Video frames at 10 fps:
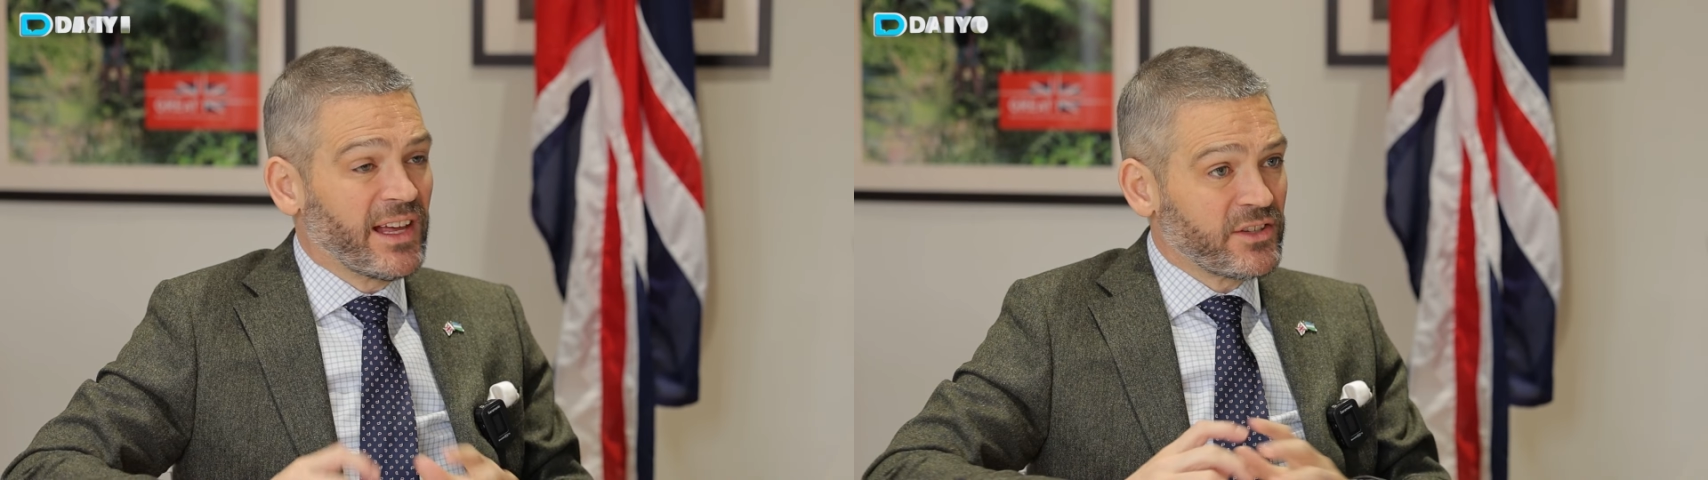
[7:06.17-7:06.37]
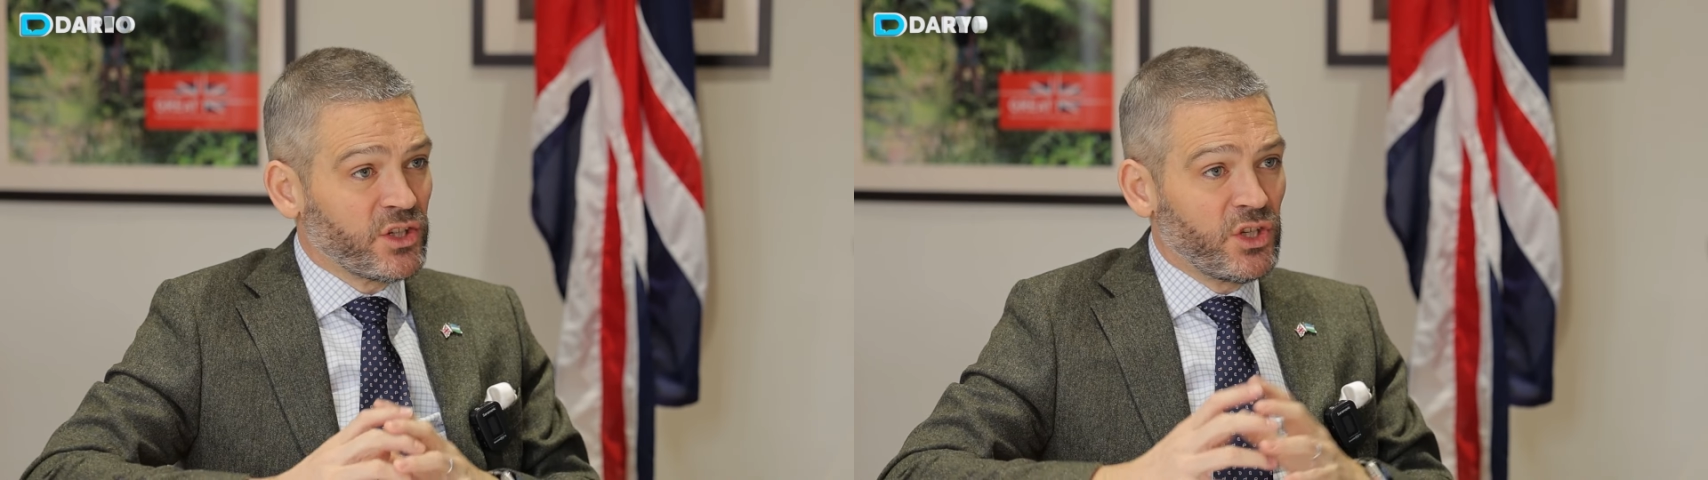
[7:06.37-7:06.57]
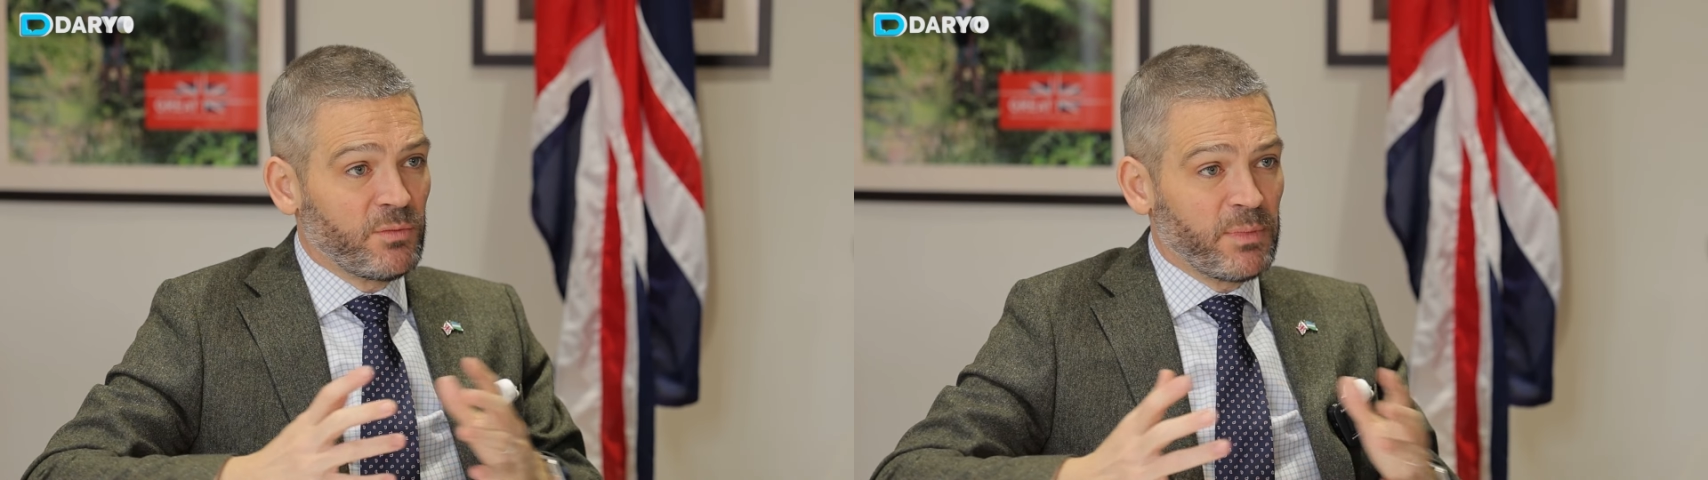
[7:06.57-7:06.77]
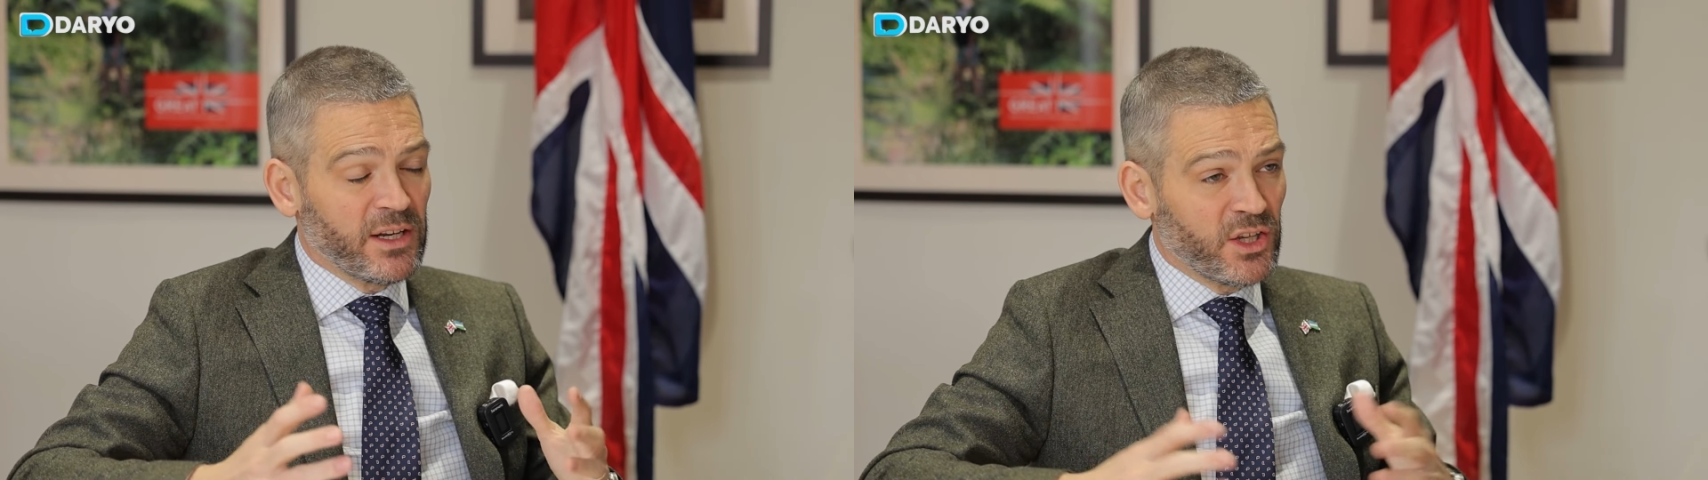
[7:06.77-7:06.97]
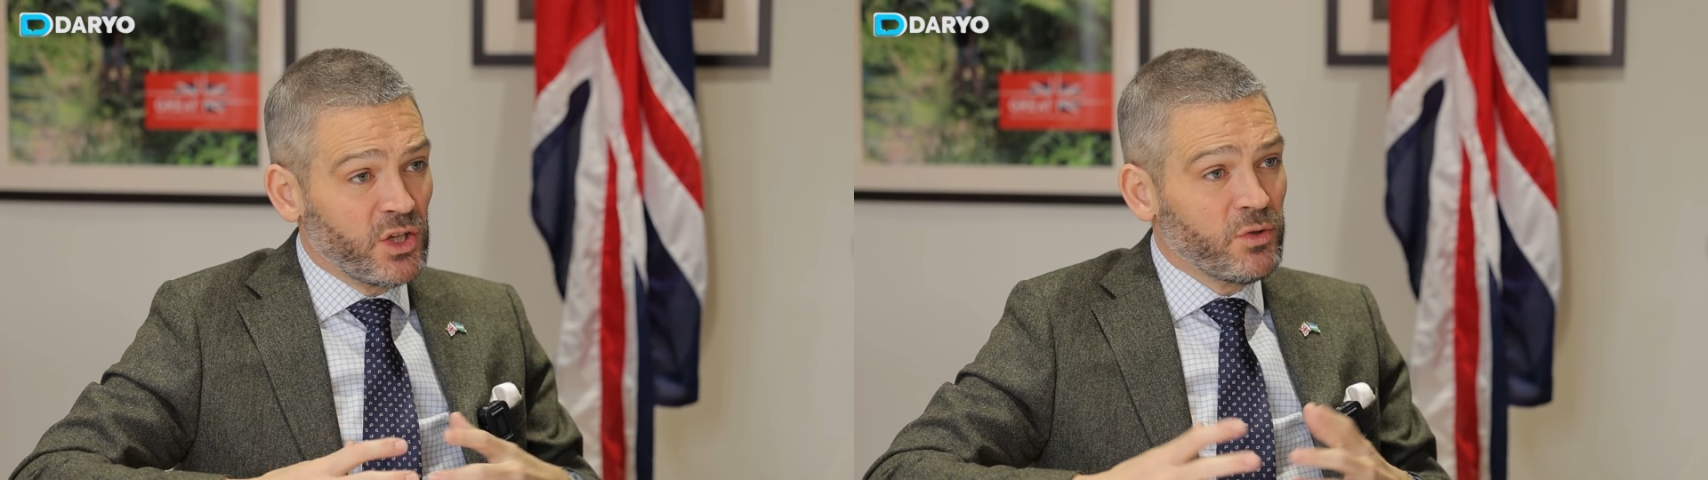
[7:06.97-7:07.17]
and that's been
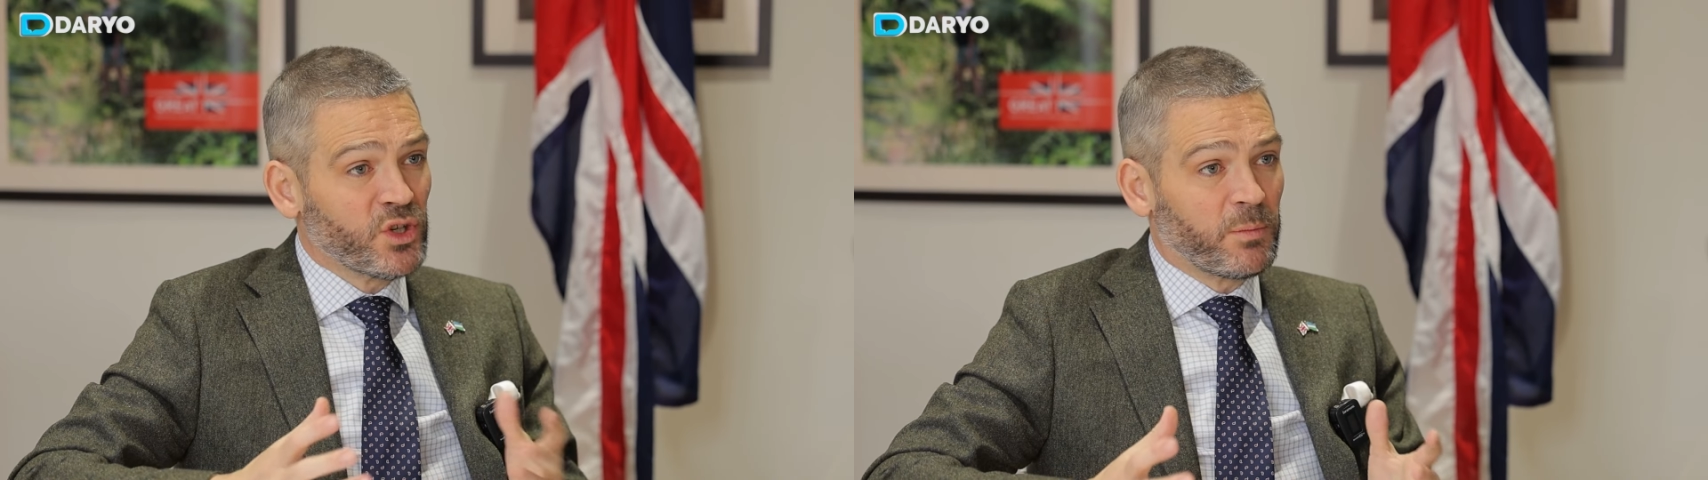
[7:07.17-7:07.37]
a huge